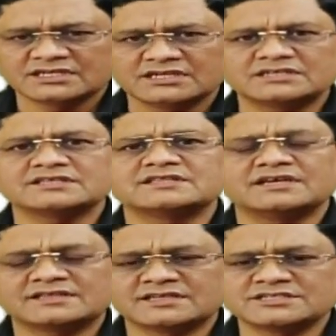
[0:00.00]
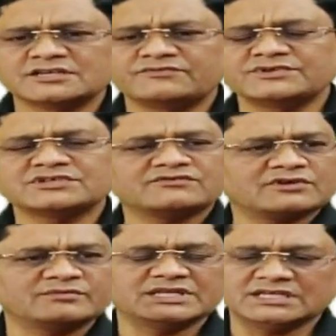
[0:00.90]
It is the essential feature for
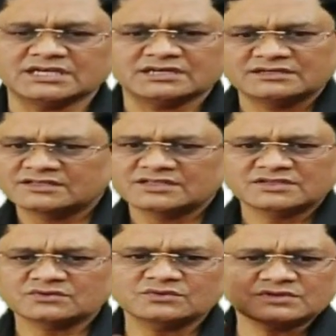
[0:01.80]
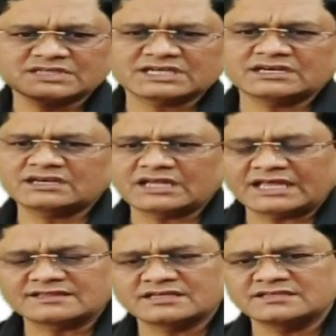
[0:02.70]
America. So second
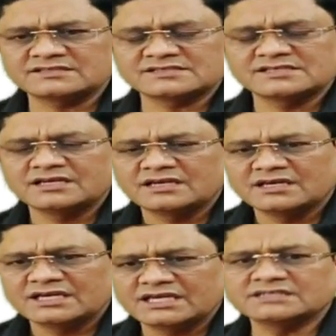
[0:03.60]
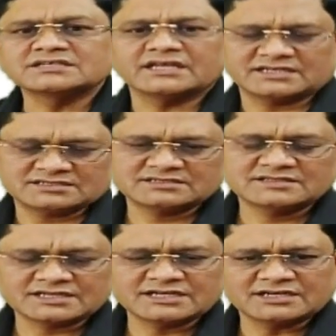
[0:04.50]
answer is incorrect.
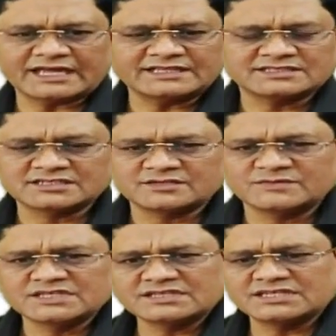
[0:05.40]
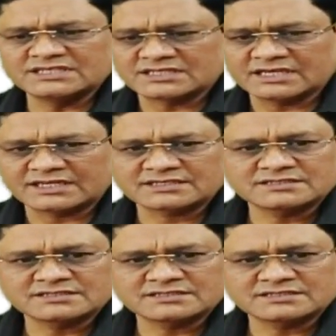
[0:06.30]
Second statement is incorrect.